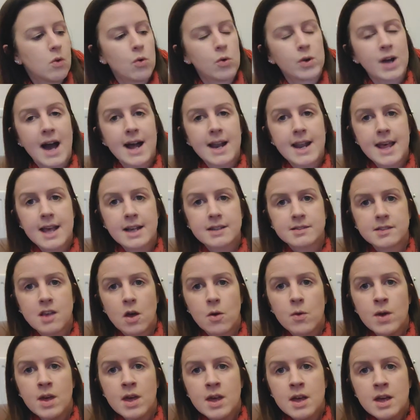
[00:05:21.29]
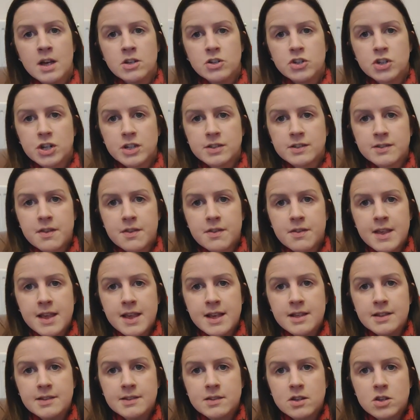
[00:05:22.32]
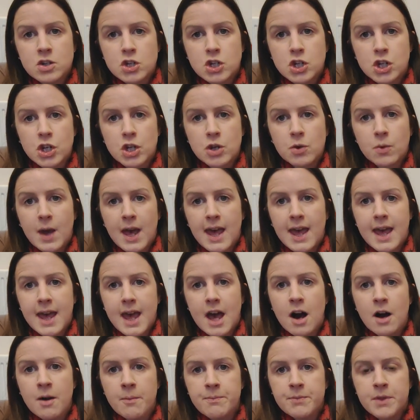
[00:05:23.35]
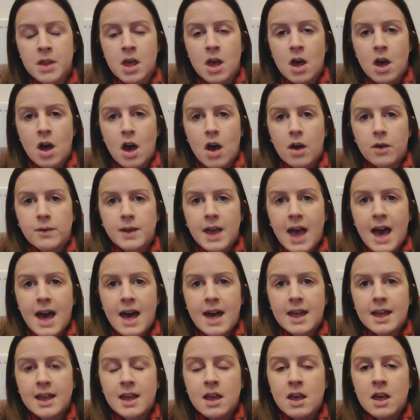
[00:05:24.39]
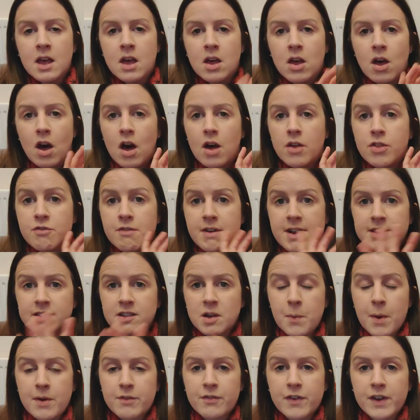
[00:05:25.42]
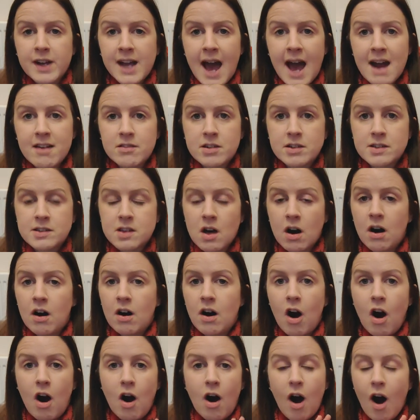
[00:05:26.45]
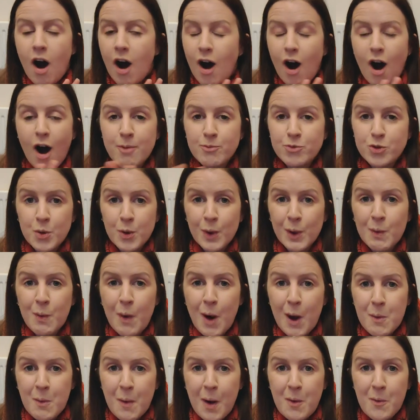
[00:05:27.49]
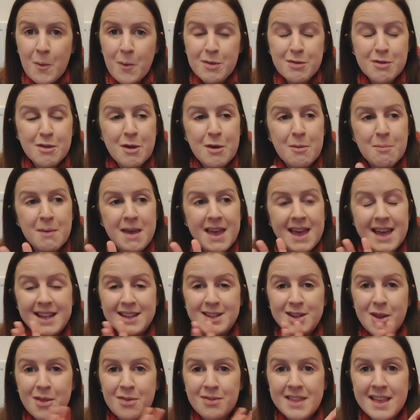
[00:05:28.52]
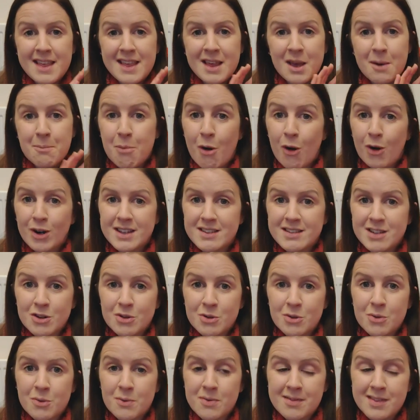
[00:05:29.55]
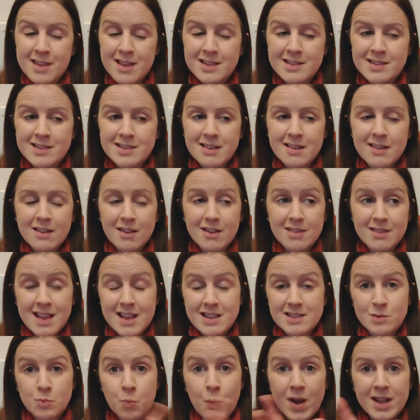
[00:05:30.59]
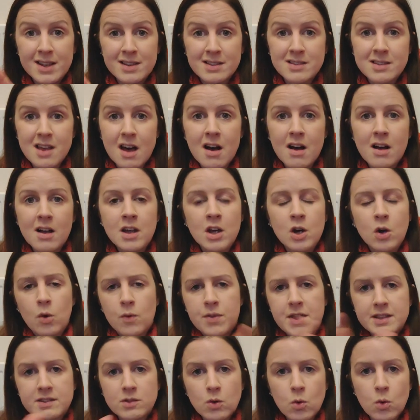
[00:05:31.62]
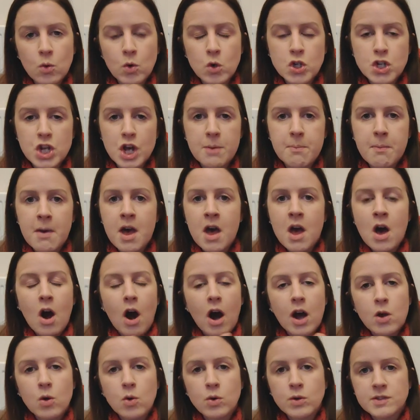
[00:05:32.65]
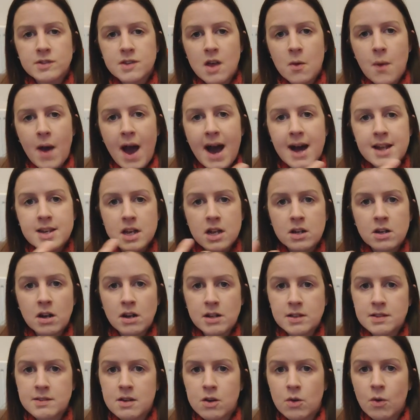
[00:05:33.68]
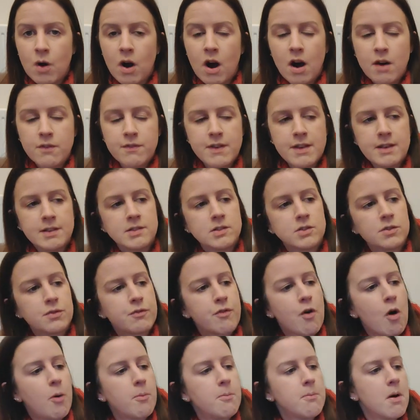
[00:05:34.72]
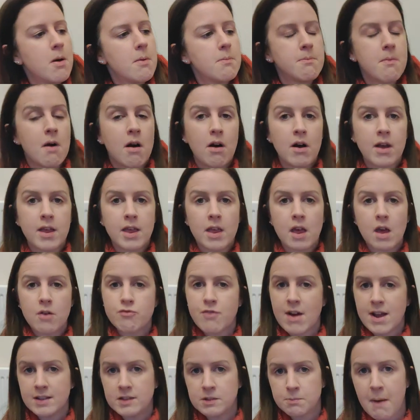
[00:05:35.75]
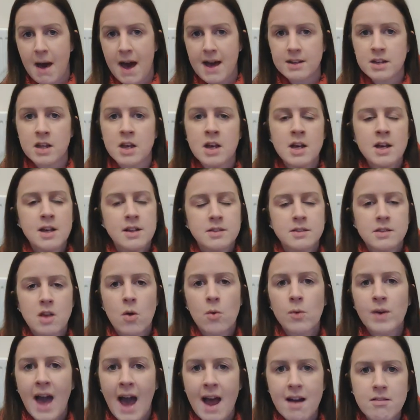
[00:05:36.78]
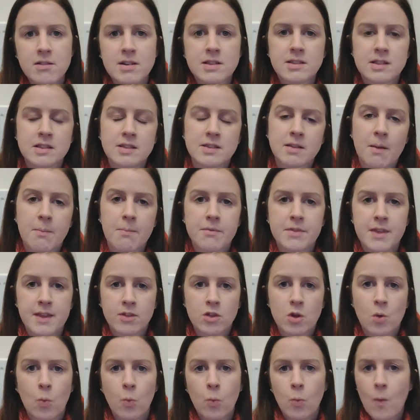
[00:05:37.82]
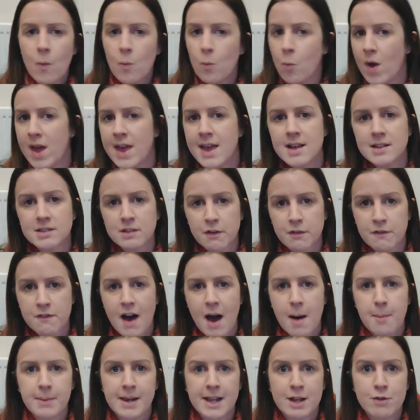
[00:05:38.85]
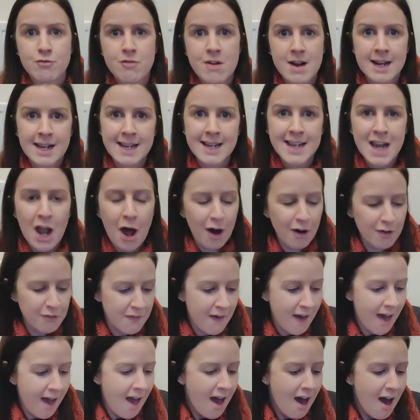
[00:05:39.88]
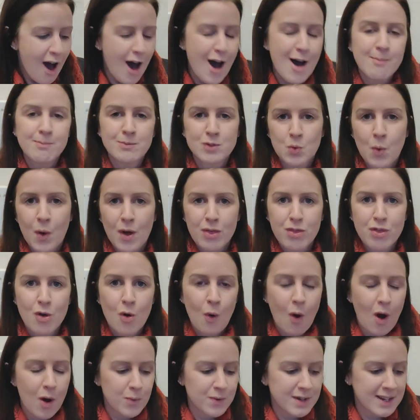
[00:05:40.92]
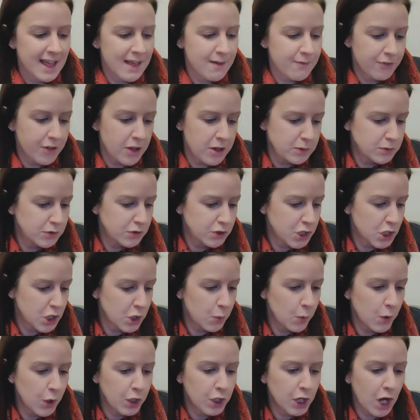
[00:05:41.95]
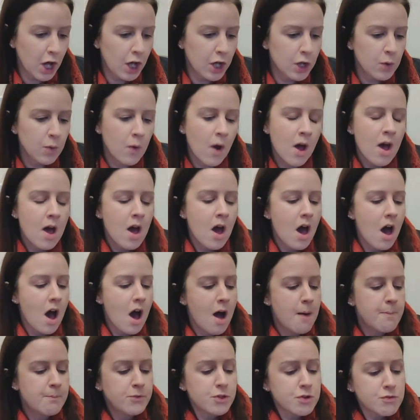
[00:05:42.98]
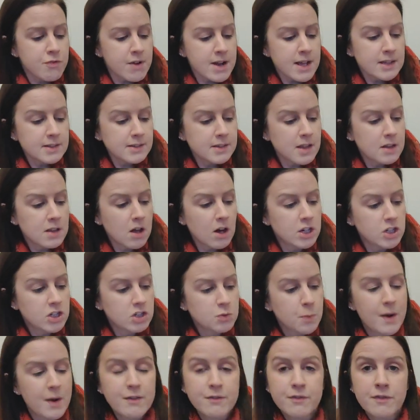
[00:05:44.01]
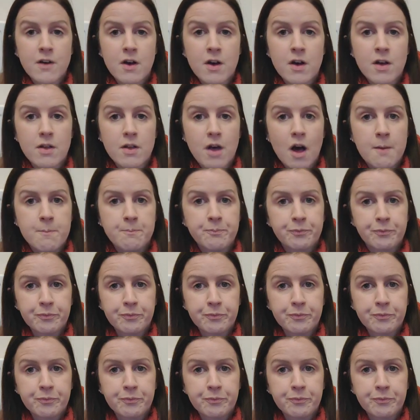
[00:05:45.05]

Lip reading: Organic. So just these two here. Okay. The reason I went for carrots are I'm doing quite well with them in the polytunnel this winter or this autumn. I also had a nice little harvest from my raised bed. So carrots is something that we as a family really love. So I thought I'd give those two a go. The reason I just went for